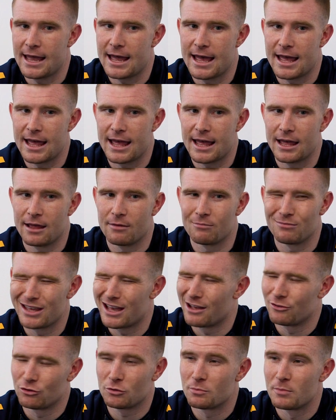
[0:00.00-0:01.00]
um,
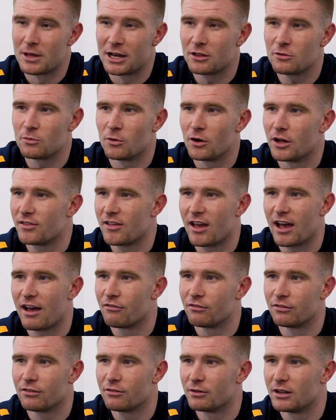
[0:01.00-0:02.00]
yeah, just minutes wise, I
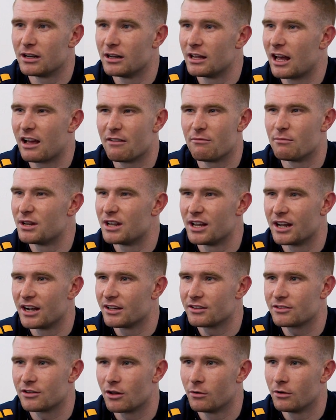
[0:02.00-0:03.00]
haven't really haven't been
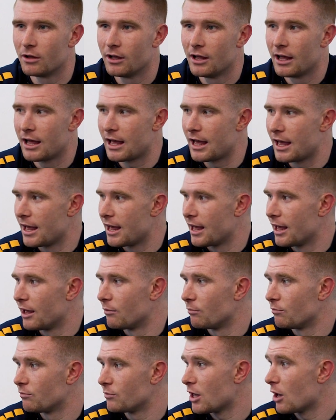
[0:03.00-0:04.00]
there. So
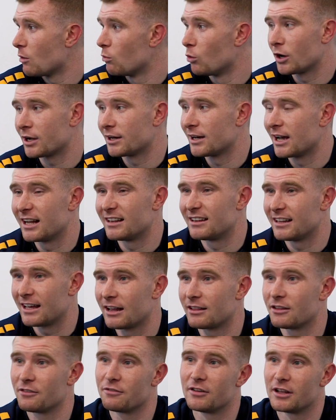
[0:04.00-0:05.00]
um, yeah, working hard to
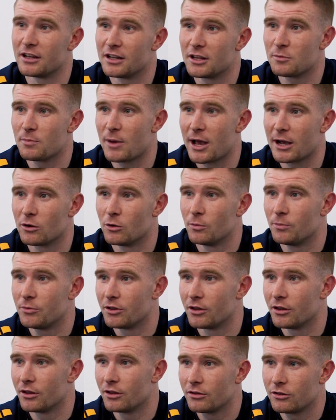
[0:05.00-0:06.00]
get the fitness back up
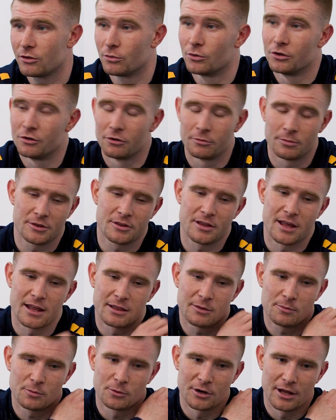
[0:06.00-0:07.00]
to, to
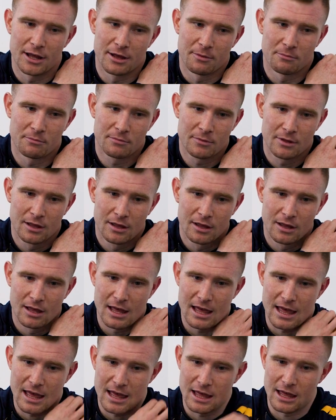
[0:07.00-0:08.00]
100%. But um,
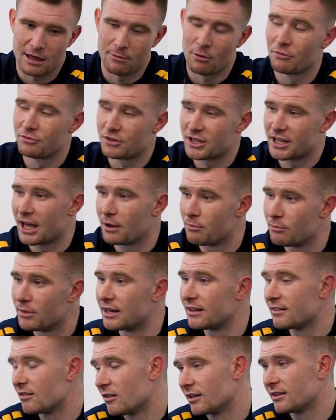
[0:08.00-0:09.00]
um, obviously getting
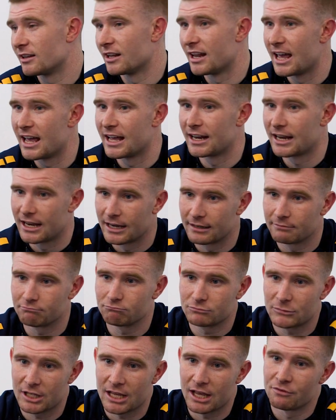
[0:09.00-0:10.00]
minutes like today and then
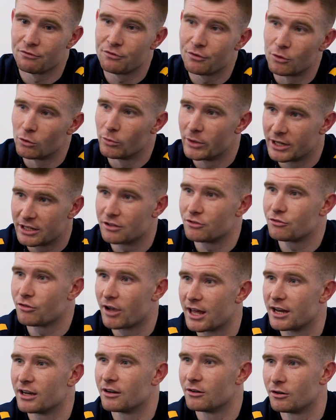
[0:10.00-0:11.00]
getting four weeks of
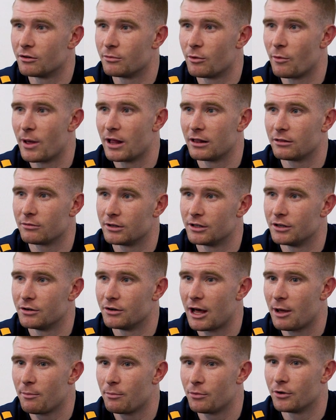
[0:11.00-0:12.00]
training under my belt will do
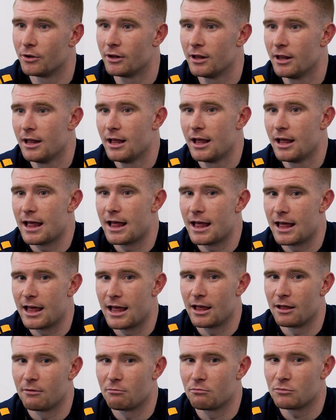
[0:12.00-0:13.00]
that. But
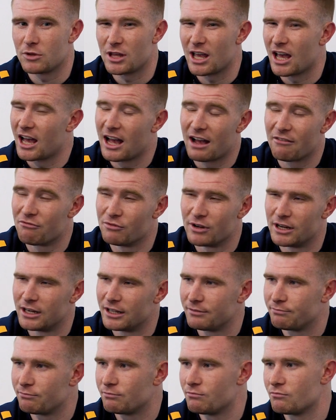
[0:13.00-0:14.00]
um, yeah, I haven't
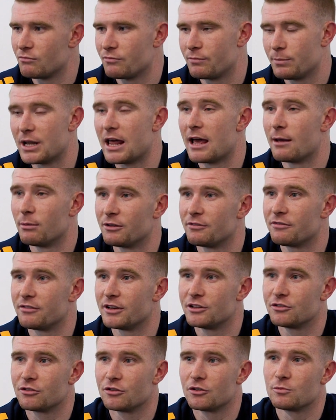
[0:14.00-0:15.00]
really been able to
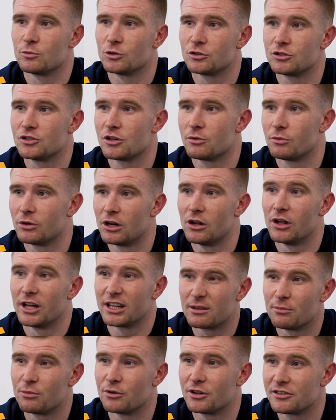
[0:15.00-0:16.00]
feature as much as I would have
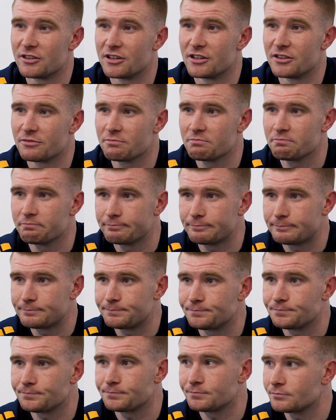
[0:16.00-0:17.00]
liked in preseason.
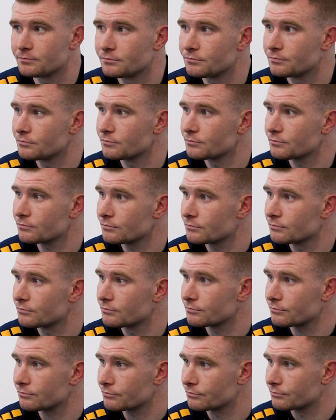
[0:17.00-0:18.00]
What was it? A foot
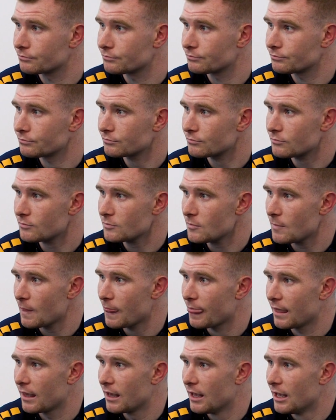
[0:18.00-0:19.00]
injury?
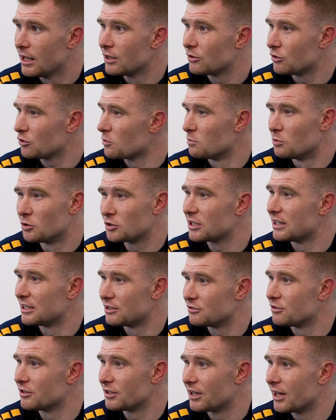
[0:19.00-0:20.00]
leg injury? Just a muscle
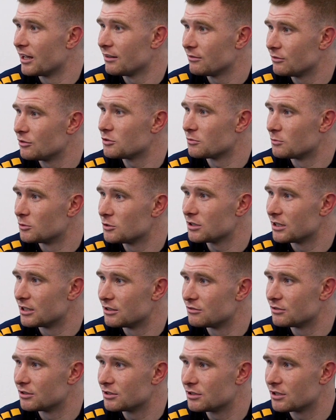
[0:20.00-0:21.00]
injury. Yeah, just a muscle
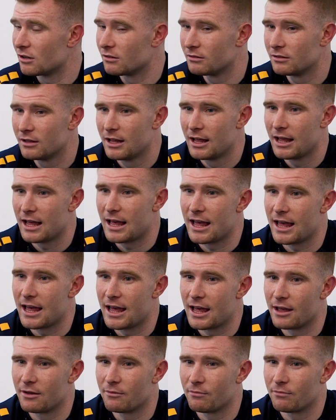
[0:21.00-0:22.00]
injury. So
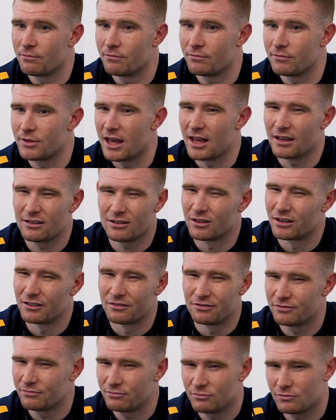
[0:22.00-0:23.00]
um, yeah, kind
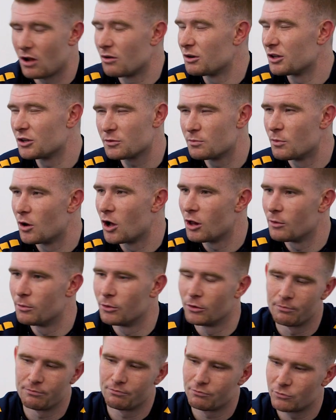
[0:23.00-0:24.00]
of only small,
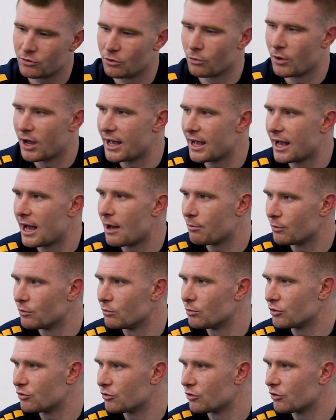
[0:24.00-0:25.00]
but the way it
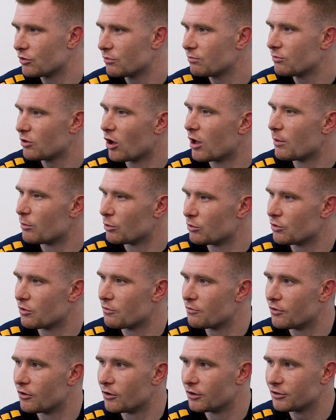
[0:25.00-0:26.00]
happened was just timing was
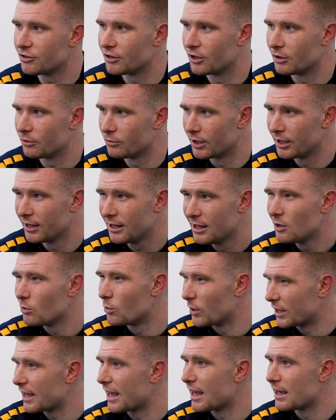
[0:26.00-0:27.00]
unfortunate with,
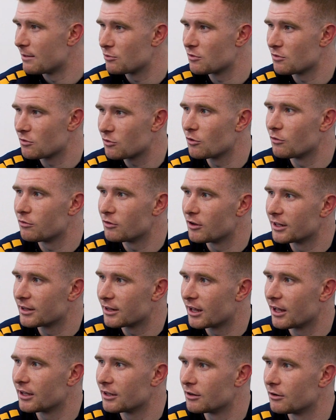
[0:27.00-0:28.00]
with games and stuff
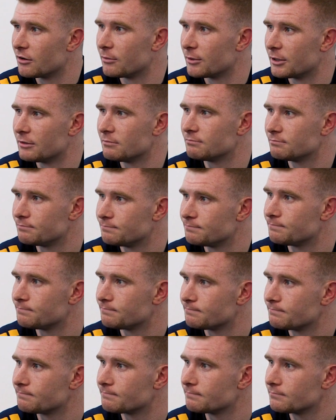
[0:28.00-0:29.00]
like that. You know what I mean?
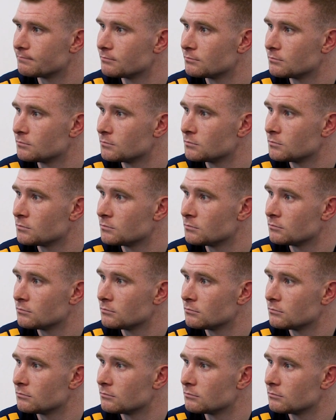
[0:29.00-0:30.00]
If you had scored
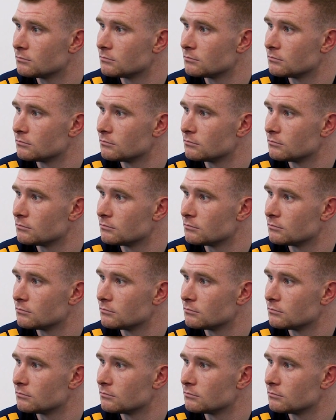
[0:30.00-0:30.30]
that goal,